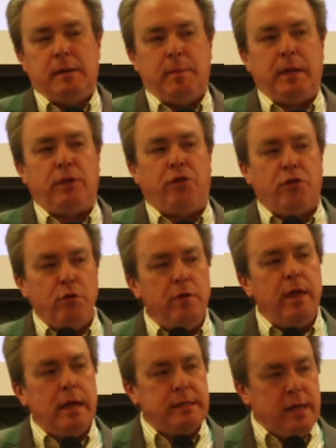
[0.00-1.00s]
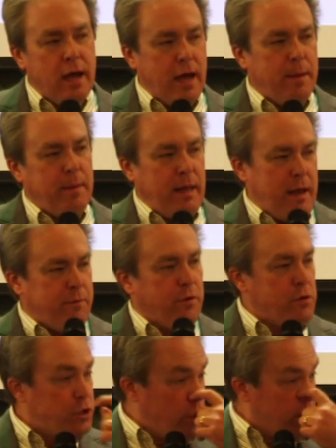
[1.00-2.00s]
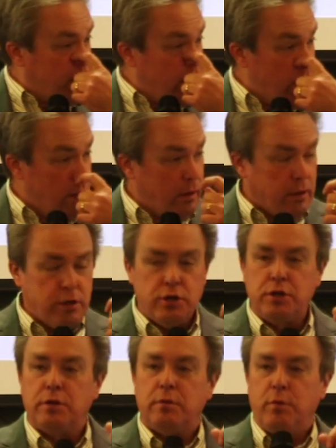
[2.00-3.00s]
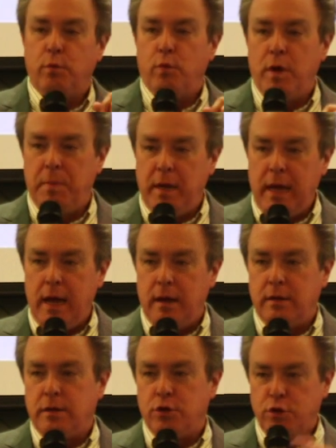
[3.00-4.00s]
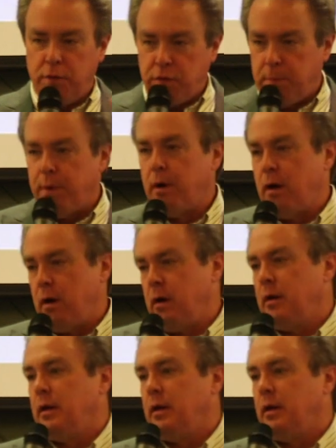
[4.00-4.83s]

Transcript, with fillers: But through that time in that first year of college, we began to drift apart.